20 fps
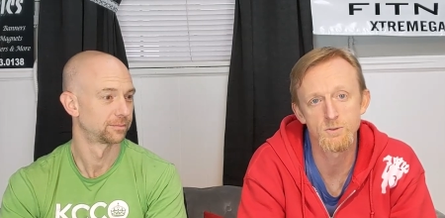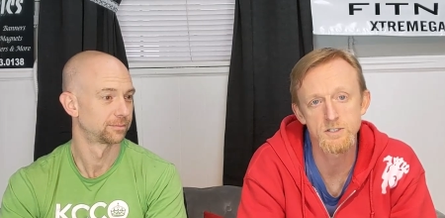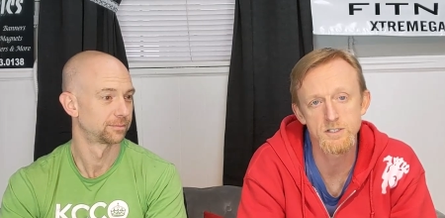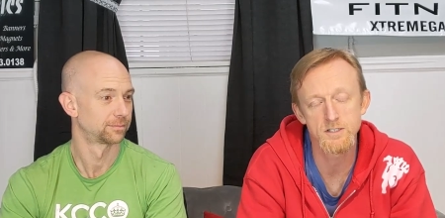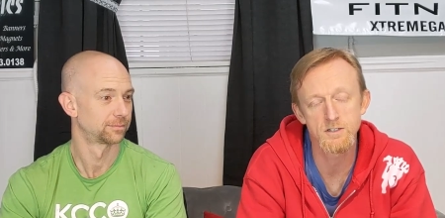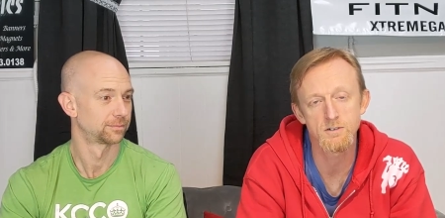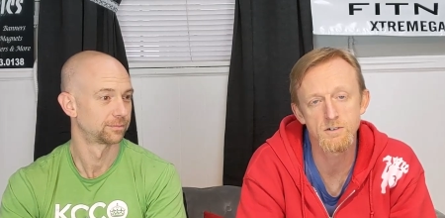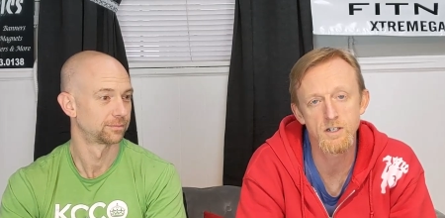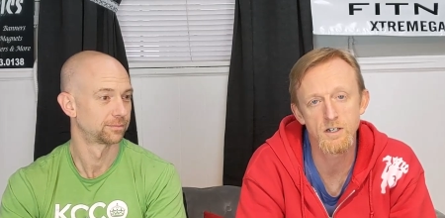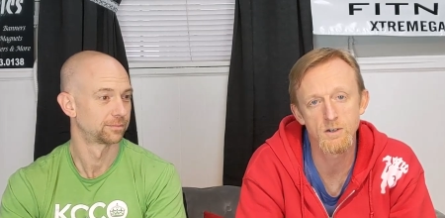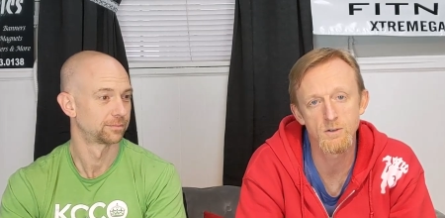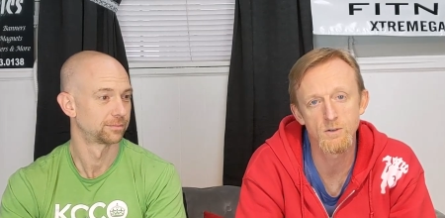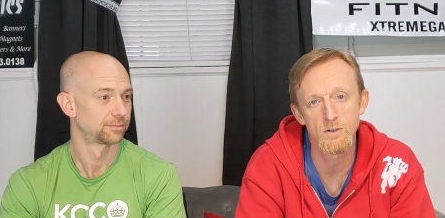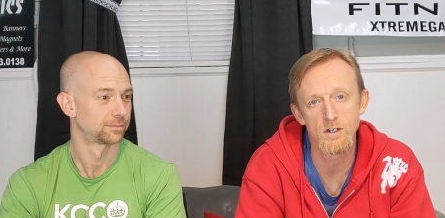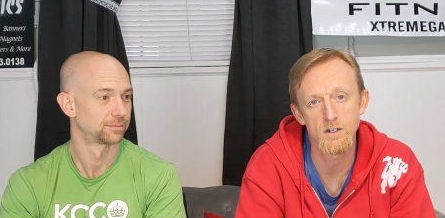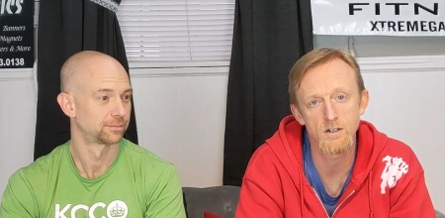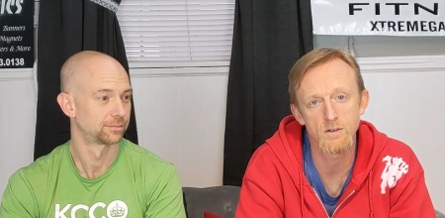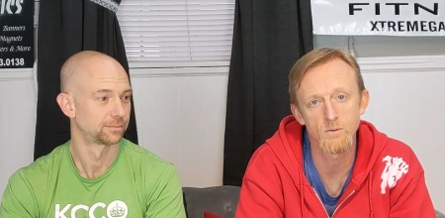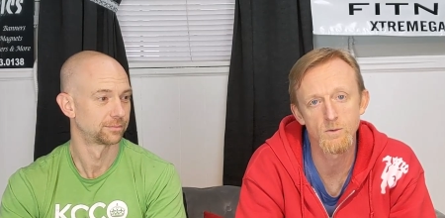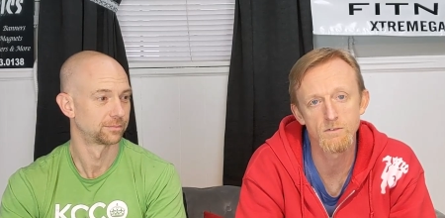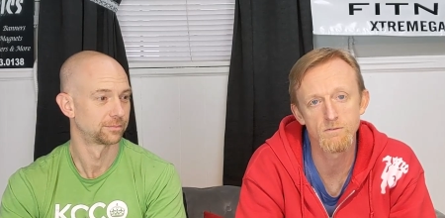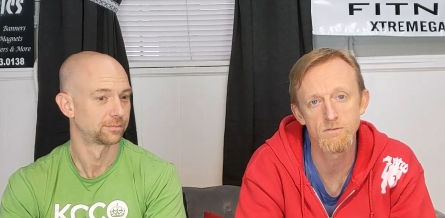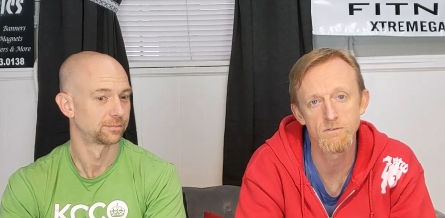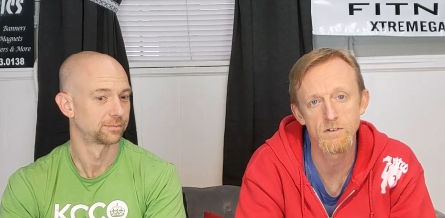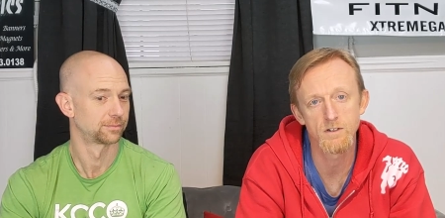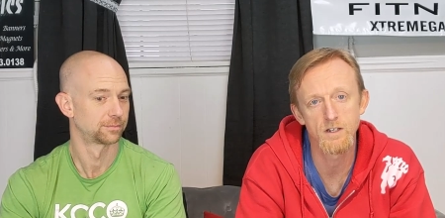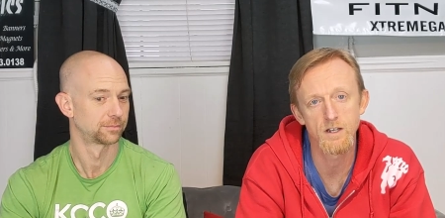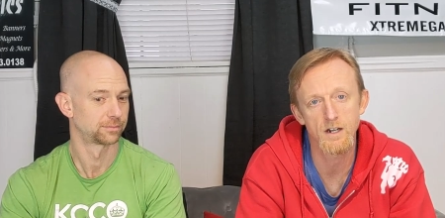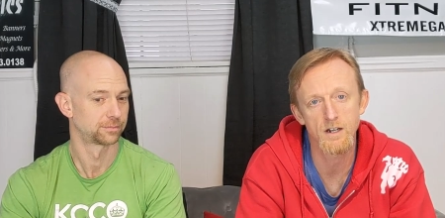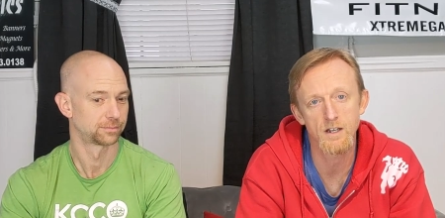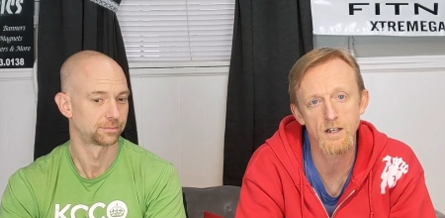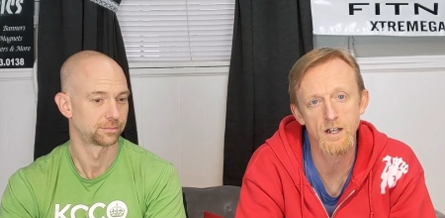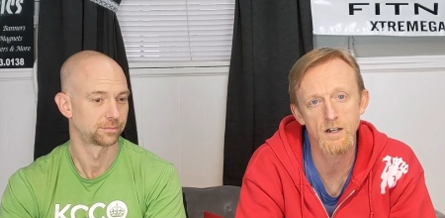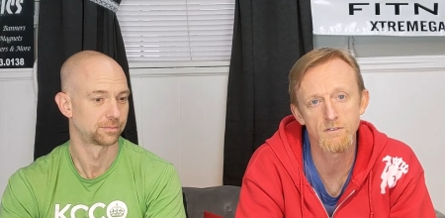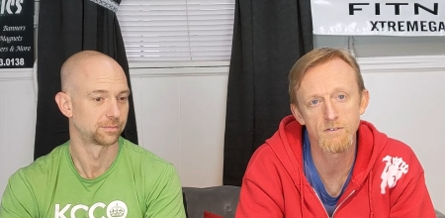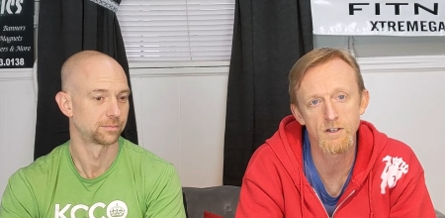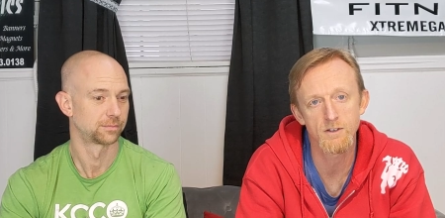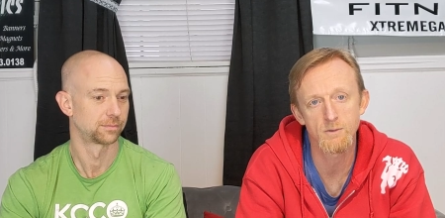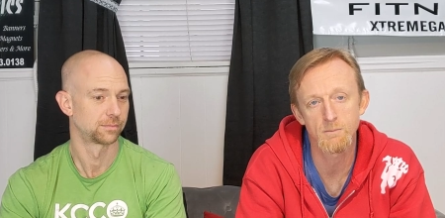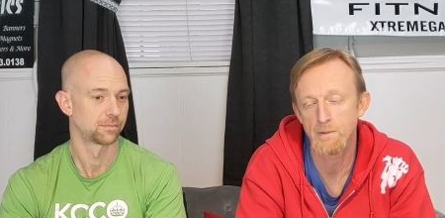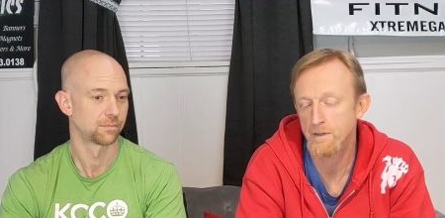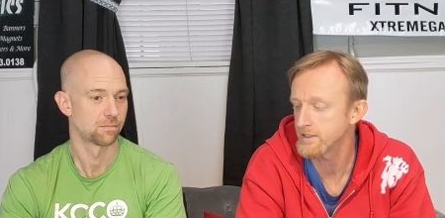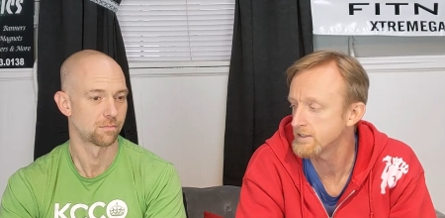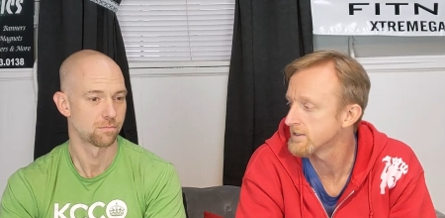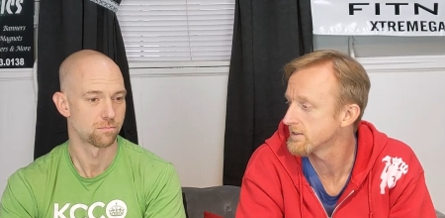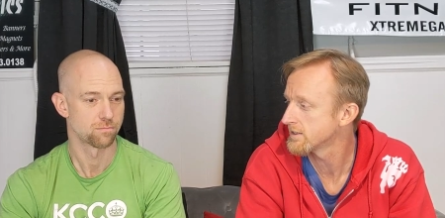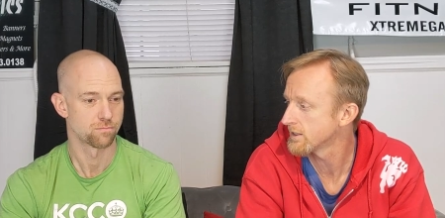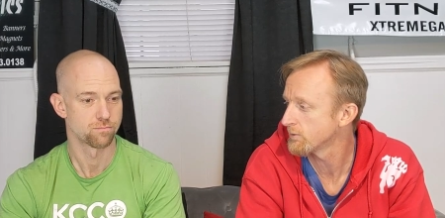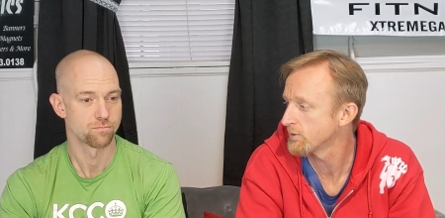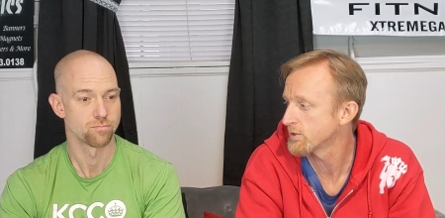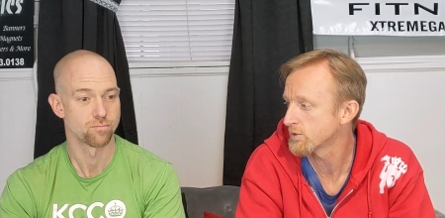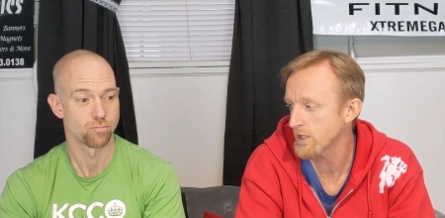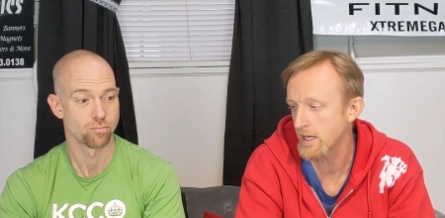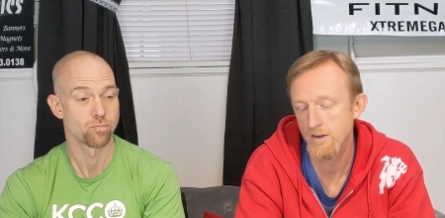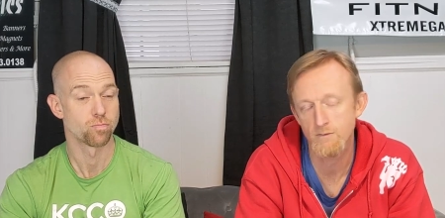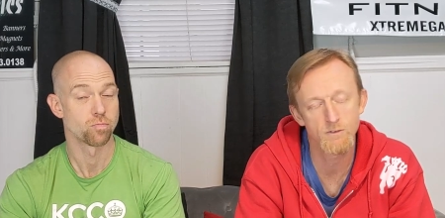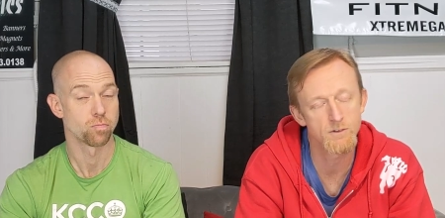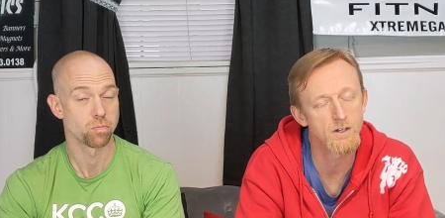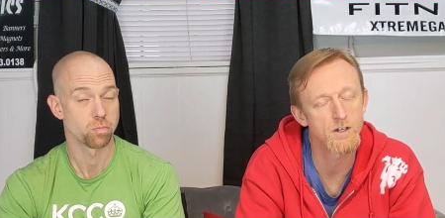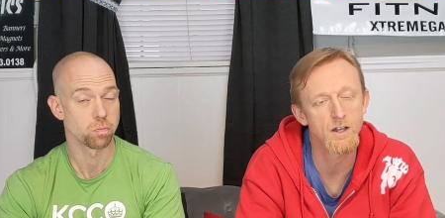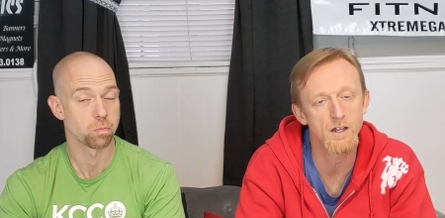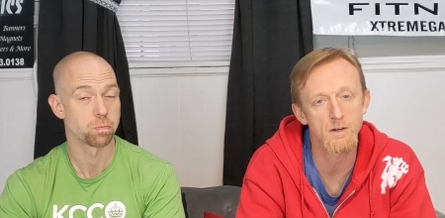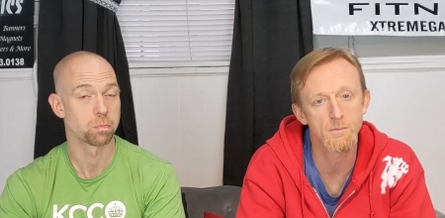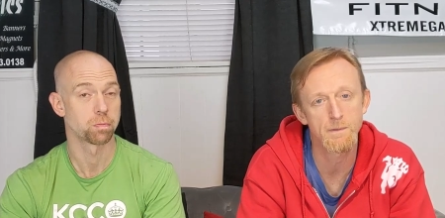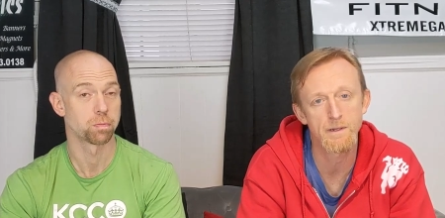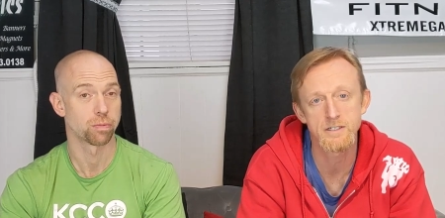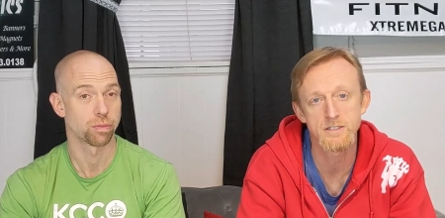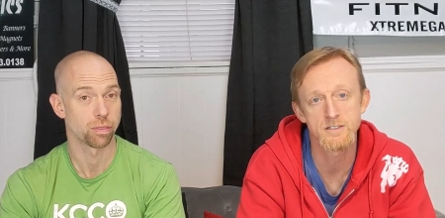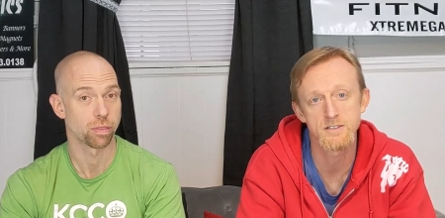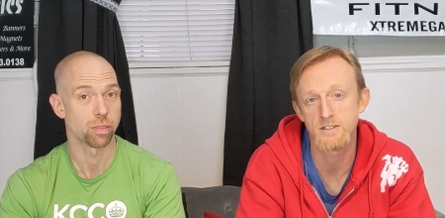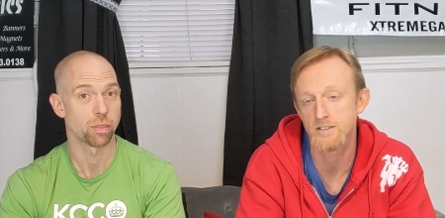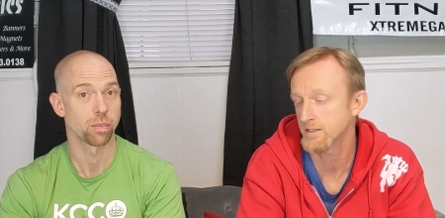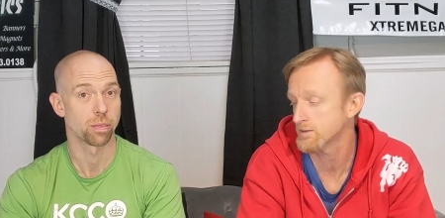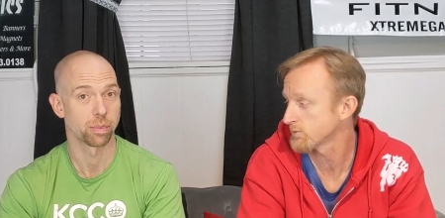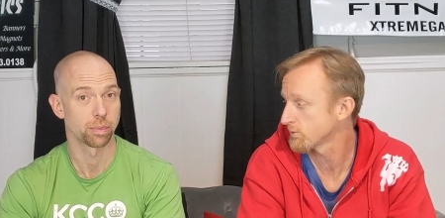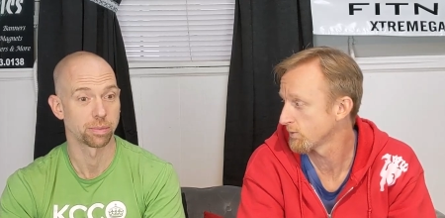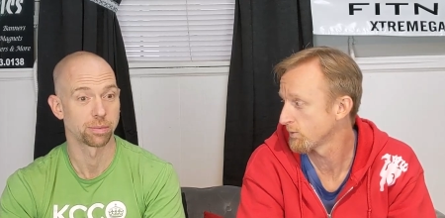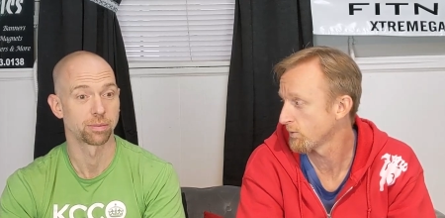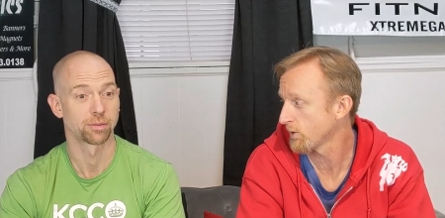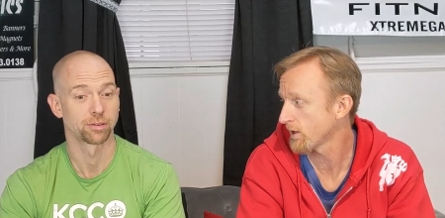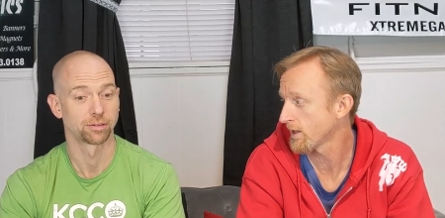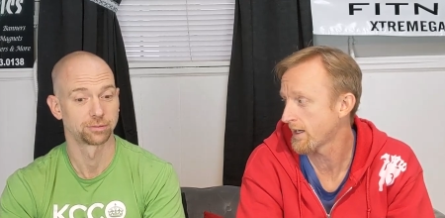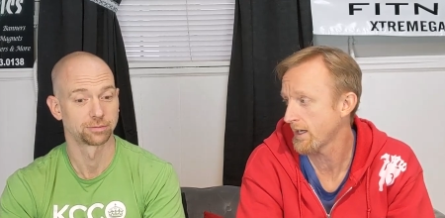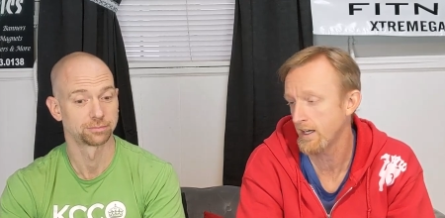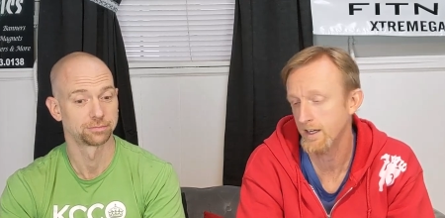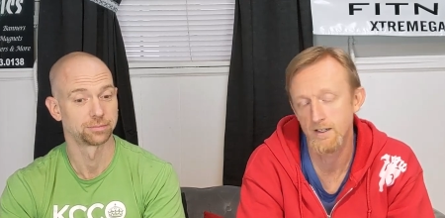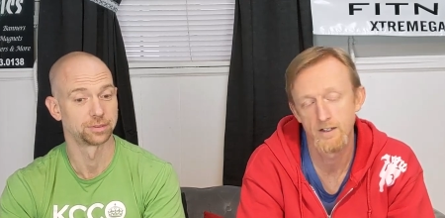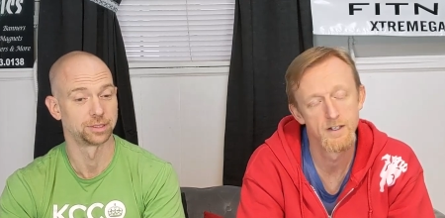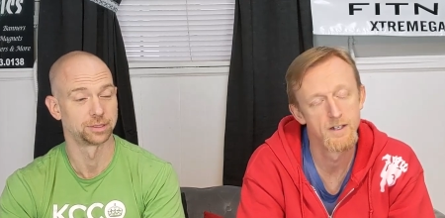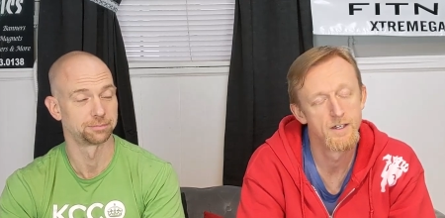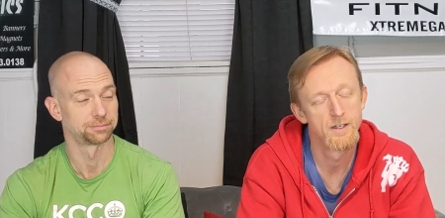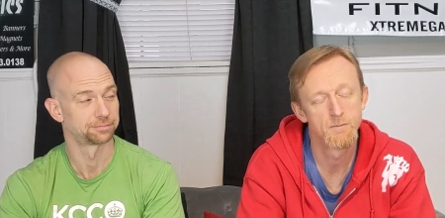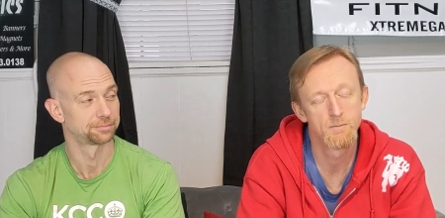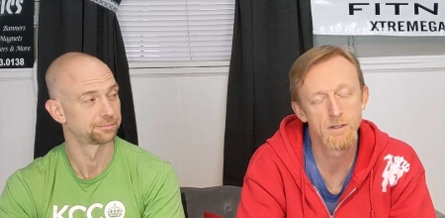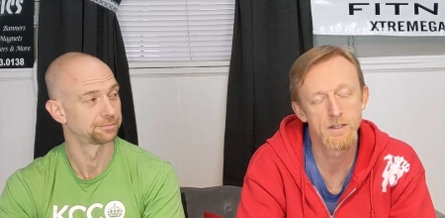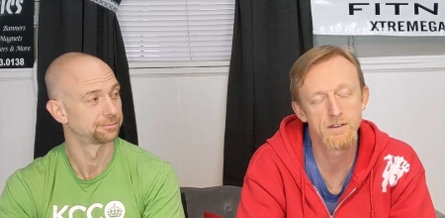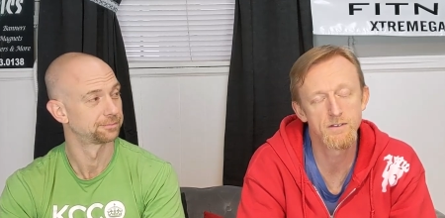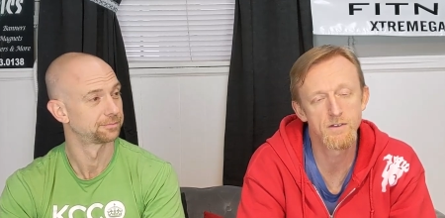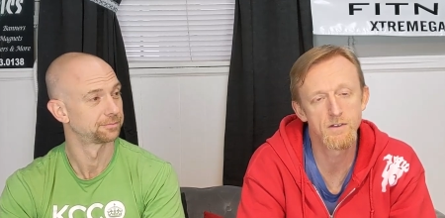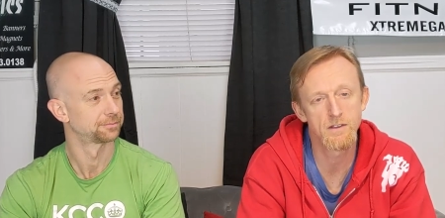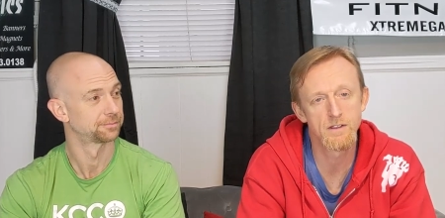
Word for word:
Speaker 1: We still go. Uh, we've got a lot of other places that we travel and a lot of places else we work at, yep. but the,